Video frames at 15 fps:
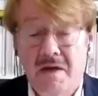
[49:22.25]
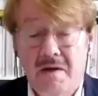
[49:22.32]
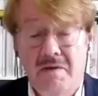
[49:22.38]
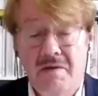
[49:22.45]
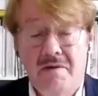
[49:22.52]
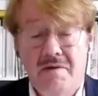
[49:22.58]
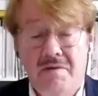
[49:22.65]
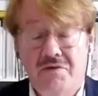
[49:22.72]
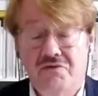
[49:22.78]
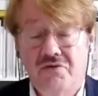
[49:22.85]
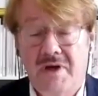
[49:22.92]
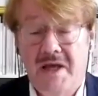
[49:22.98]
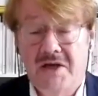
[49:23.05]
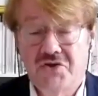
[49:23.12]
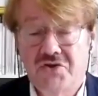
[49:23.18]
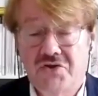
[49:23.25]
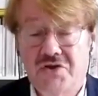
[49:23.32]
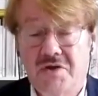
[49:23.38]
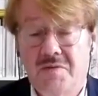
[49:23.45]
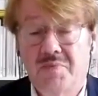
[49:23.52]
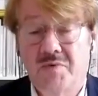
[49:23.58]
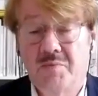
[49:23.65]
the
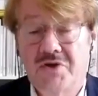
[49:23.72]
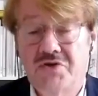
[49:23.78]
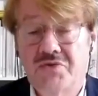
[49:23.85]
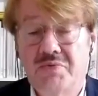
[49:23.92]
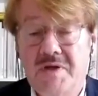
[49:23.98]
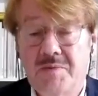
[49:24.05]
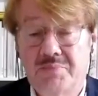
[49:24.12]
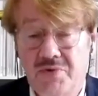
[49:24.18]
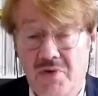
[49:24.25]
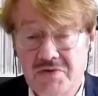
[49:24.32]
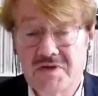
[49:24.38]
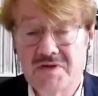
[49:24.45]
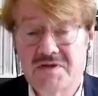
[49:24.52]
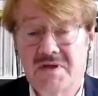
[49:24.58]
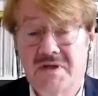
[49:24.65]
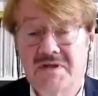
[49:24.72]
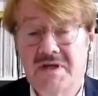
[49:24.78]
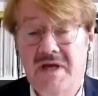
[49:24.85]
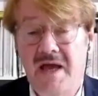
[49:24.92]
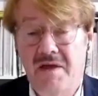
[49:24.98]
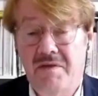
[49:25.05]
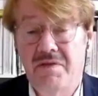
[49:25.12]
relationship between Protestant
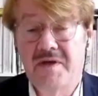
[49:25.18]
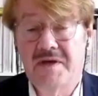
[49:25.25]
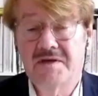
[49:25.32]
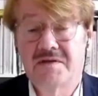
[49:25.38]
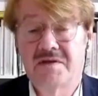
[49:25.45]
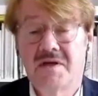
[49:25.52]
ethics